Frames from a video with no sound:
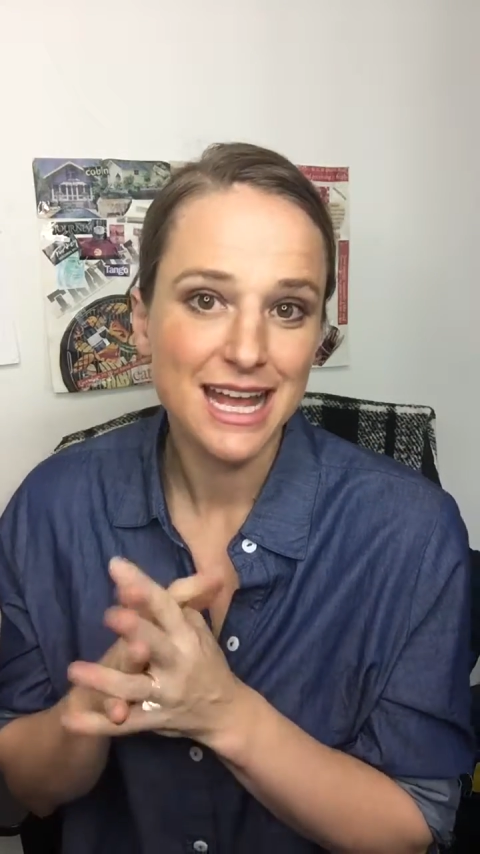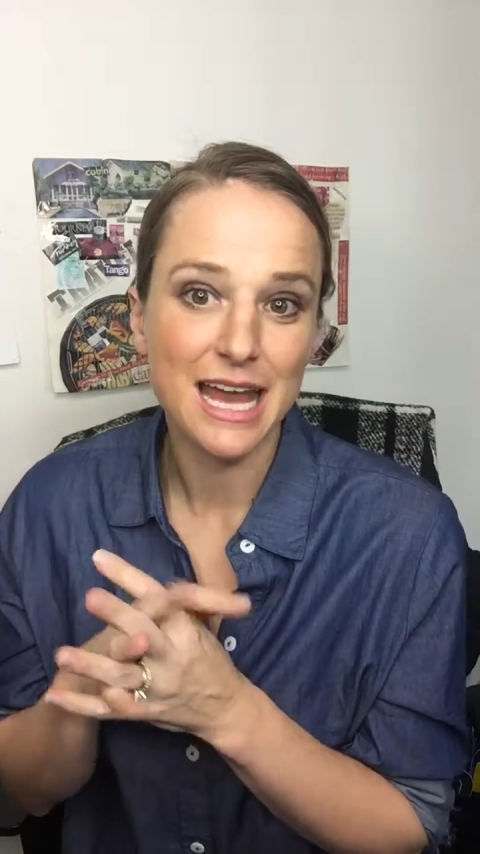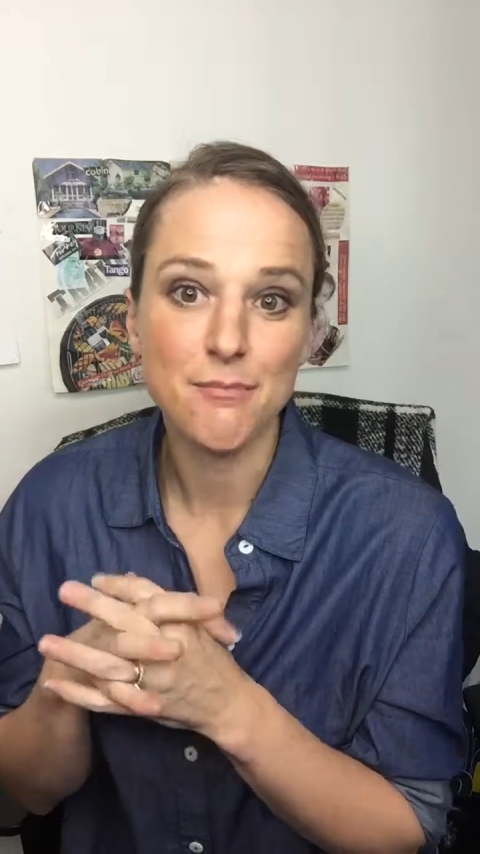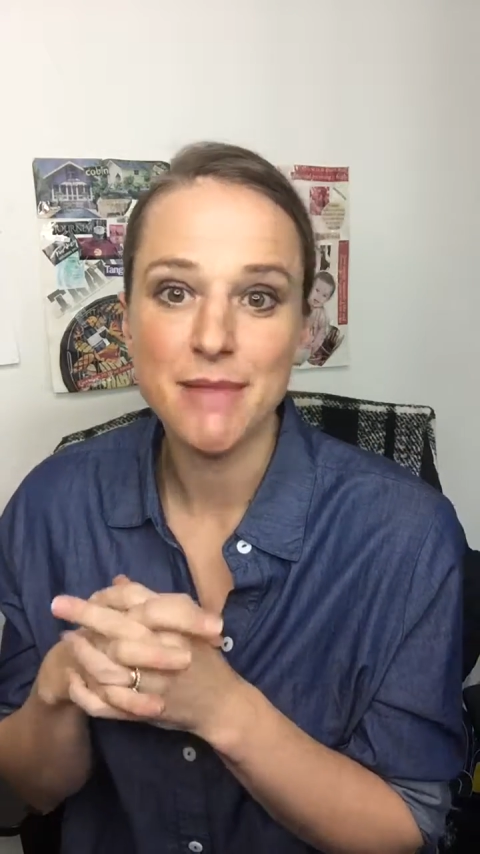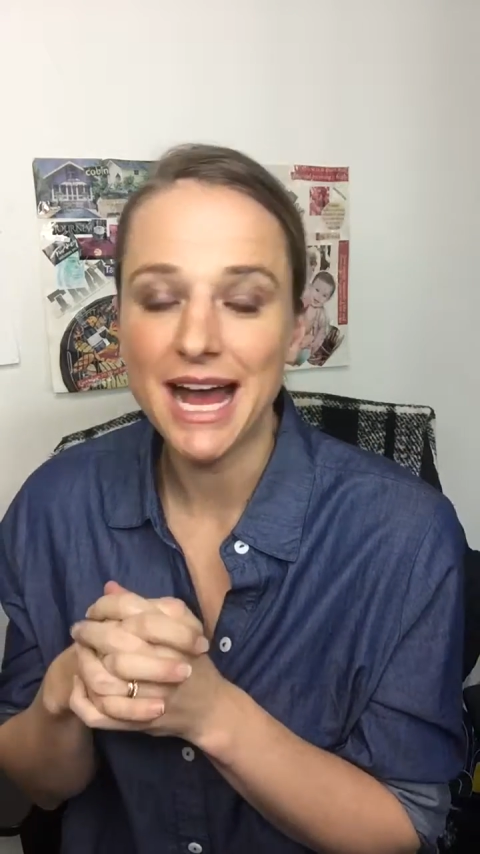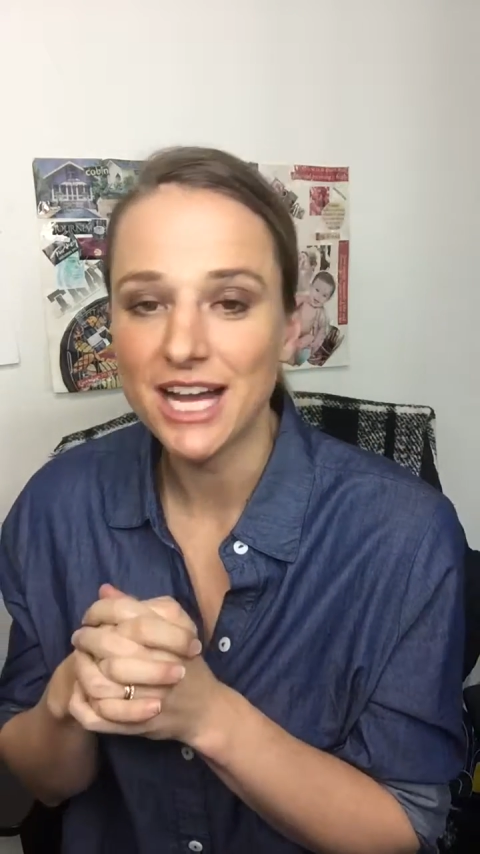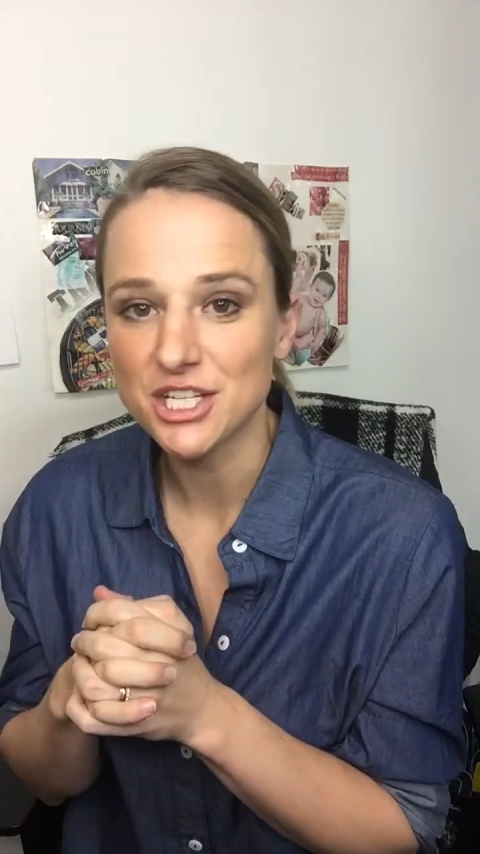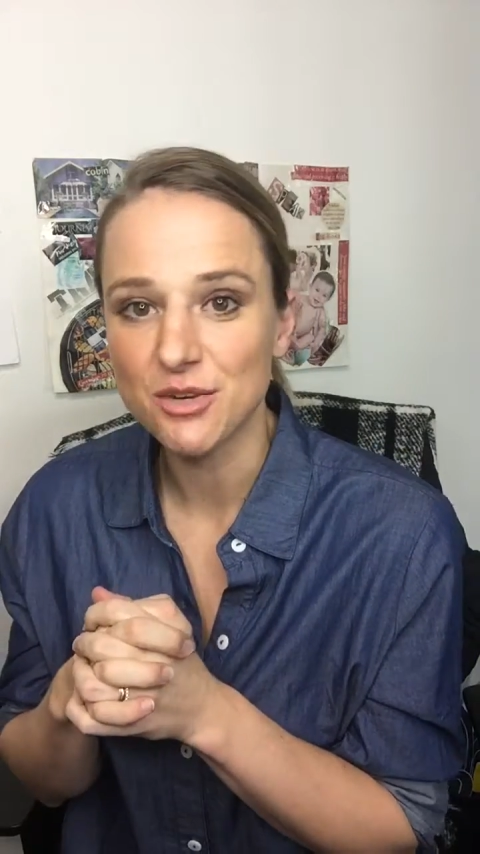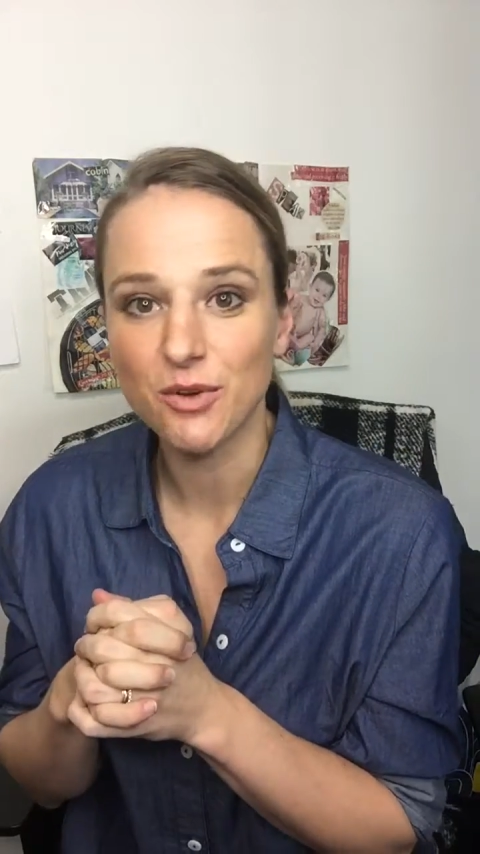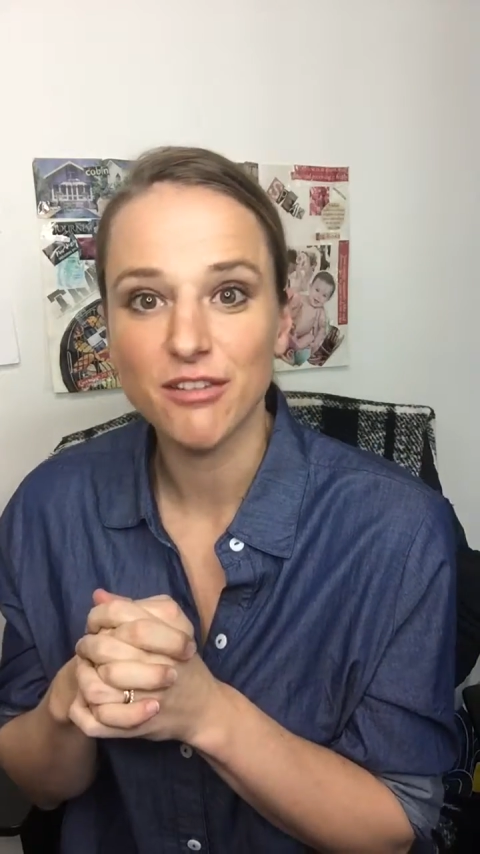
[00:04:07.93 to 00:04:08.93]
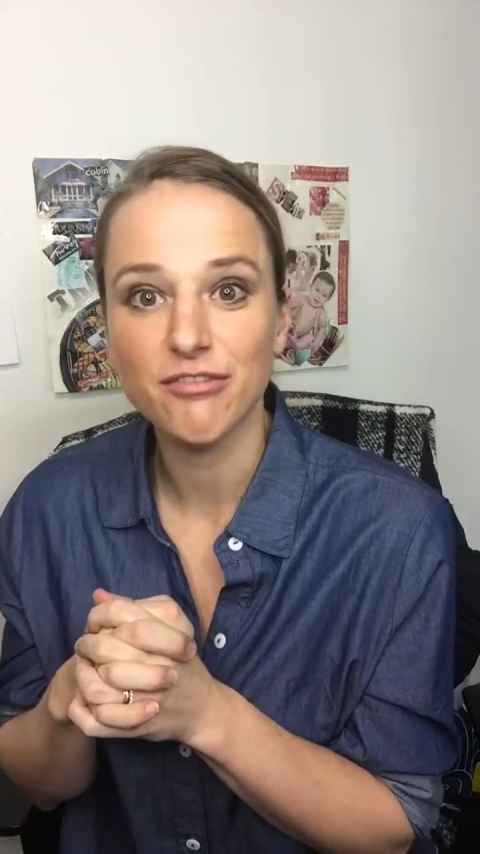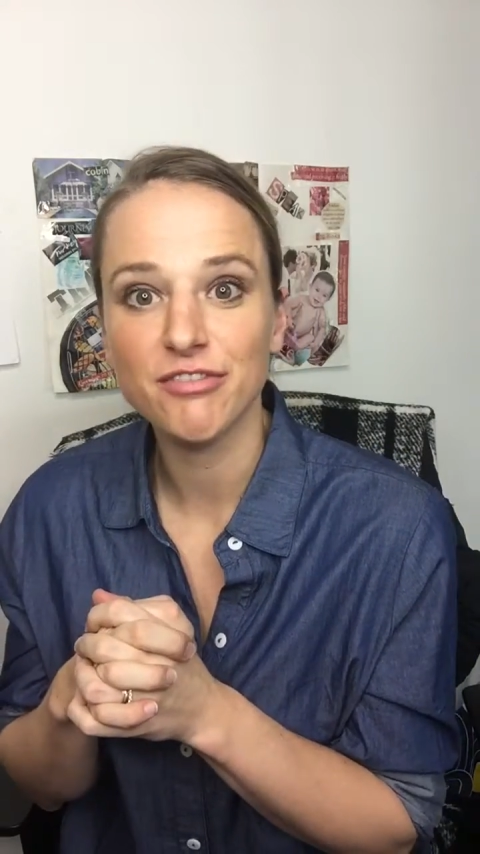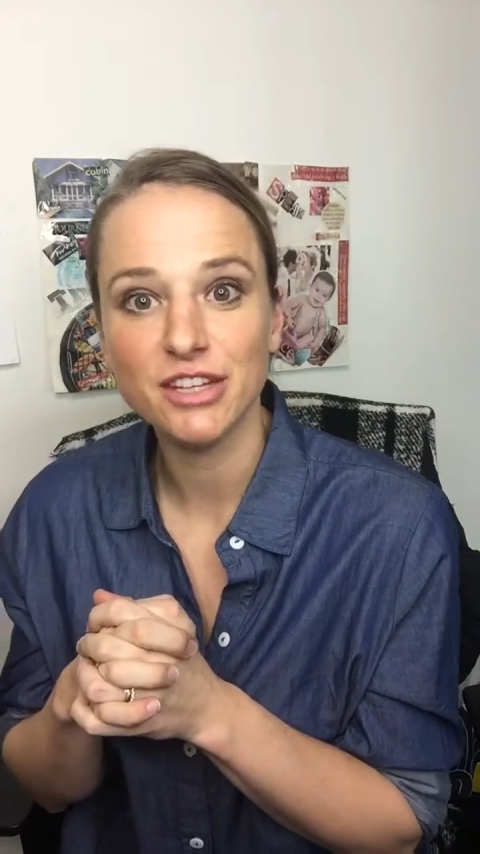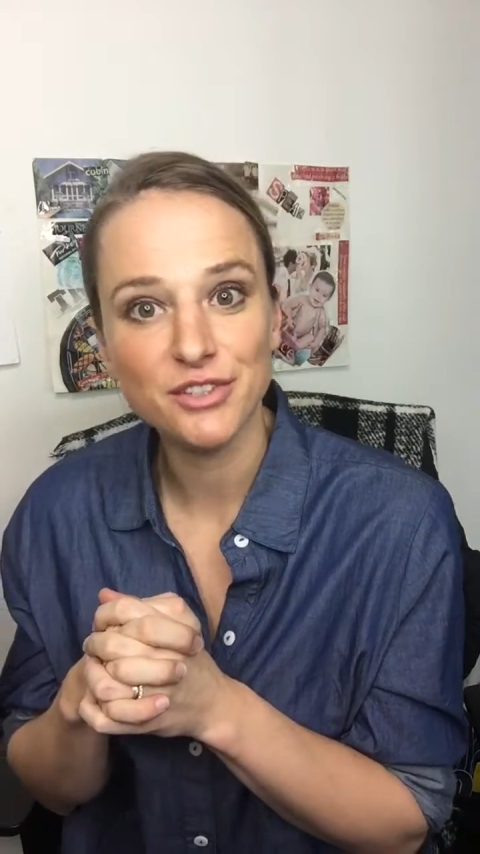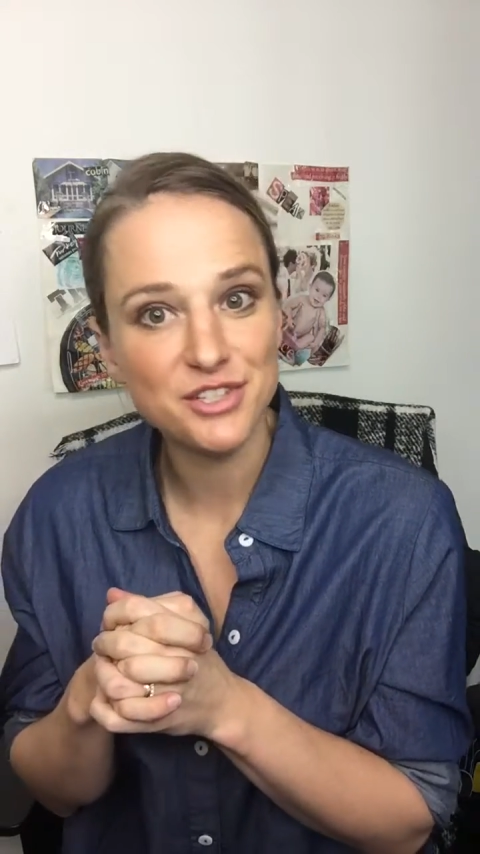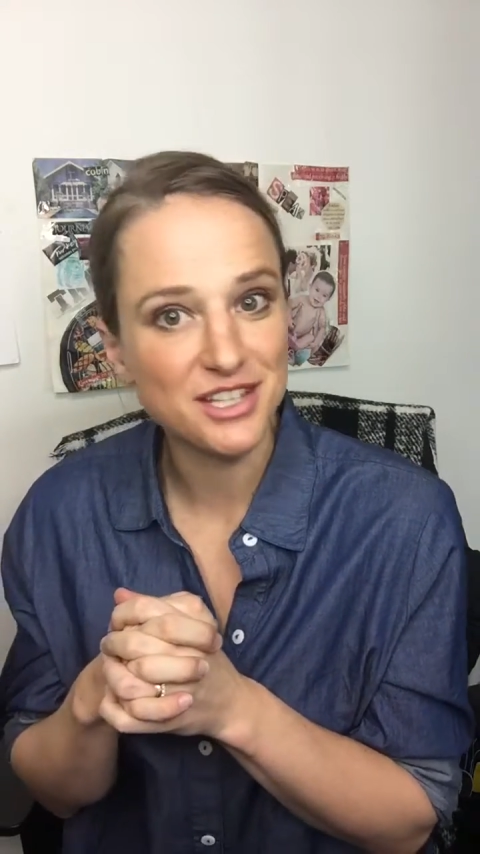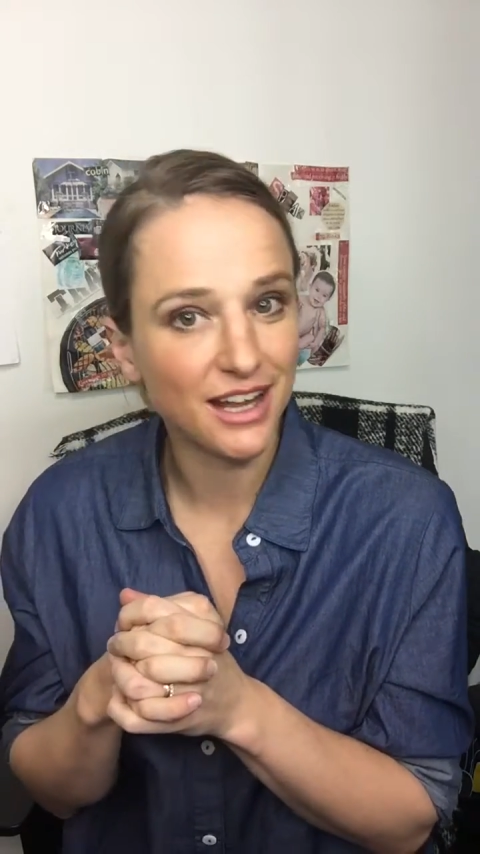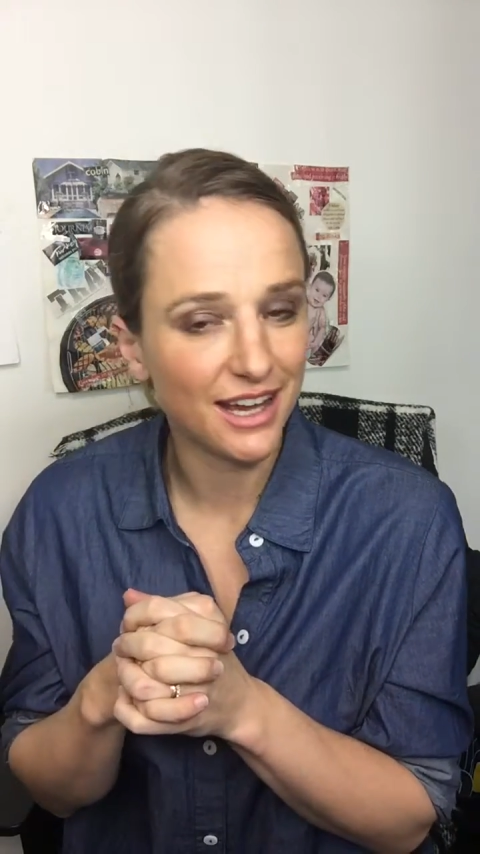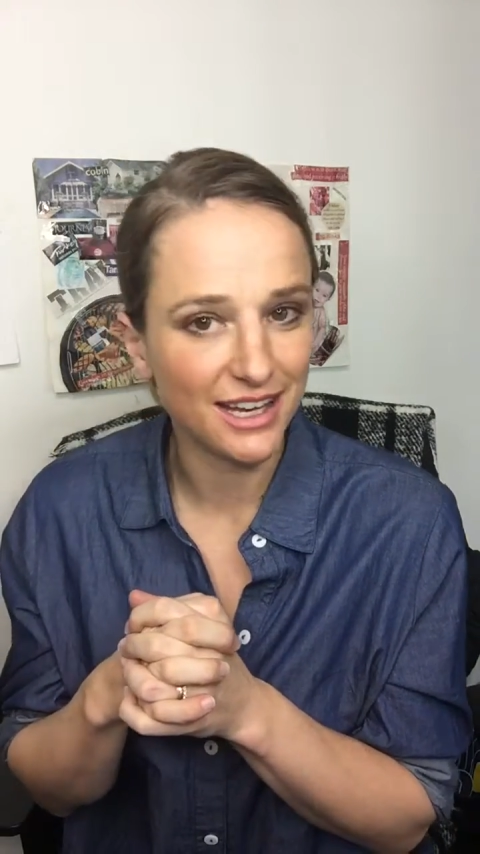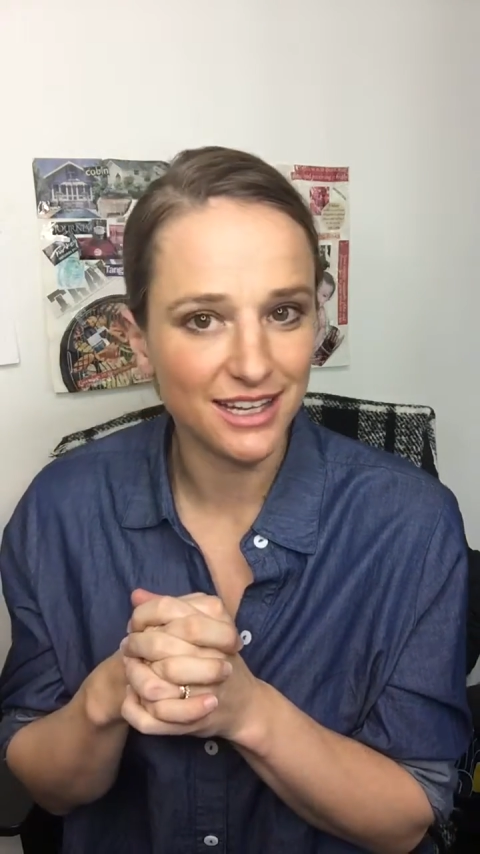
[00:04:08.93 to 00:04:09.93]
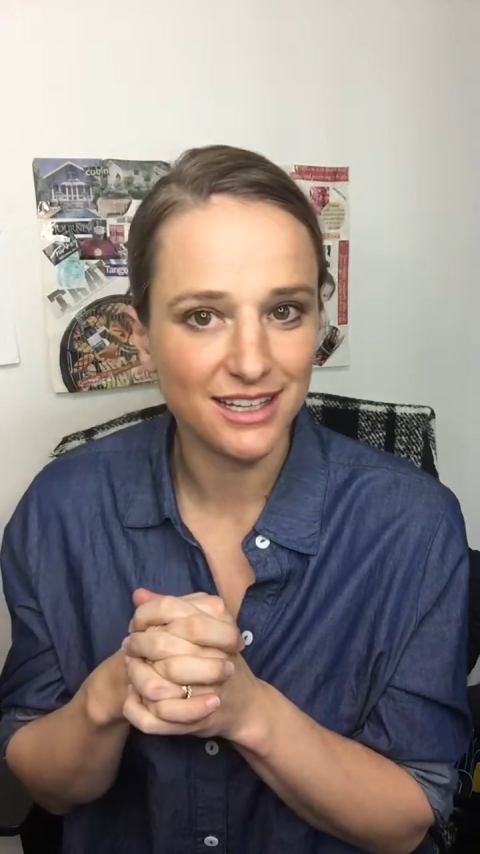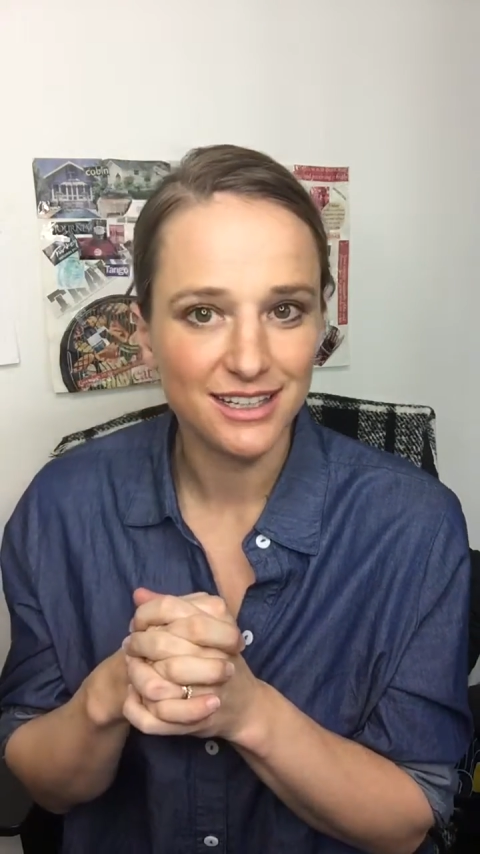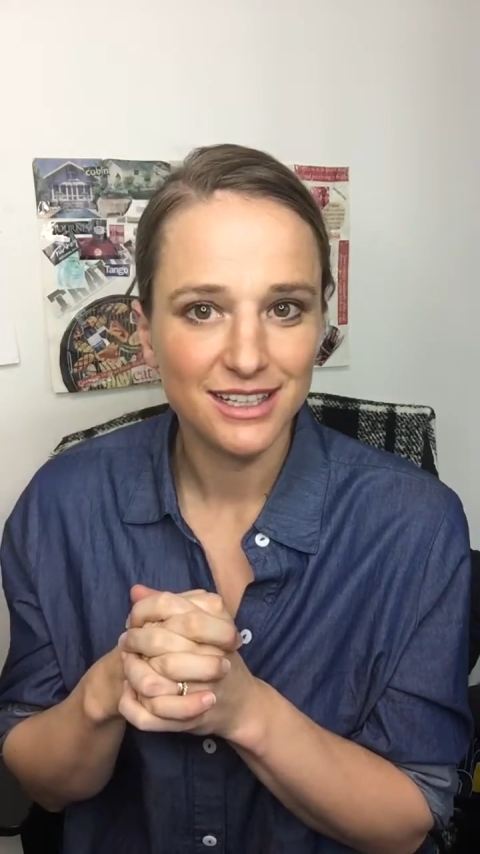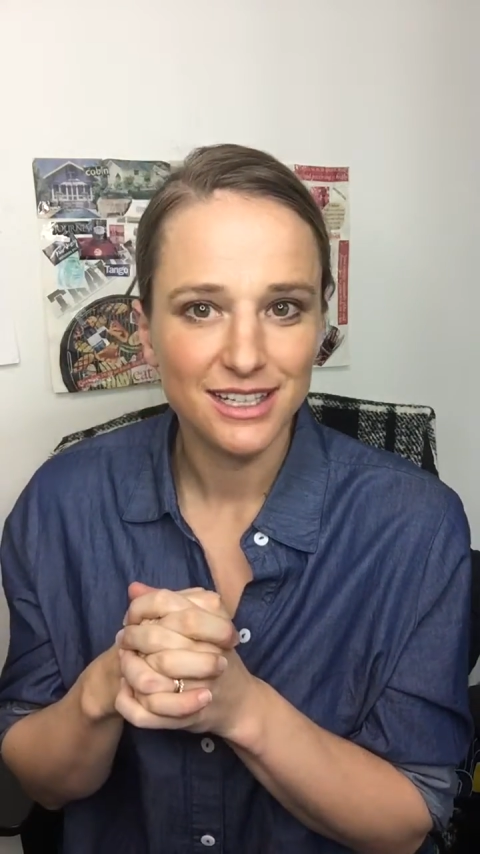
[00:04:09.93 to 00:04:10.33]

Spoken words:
and imagine what it feels like.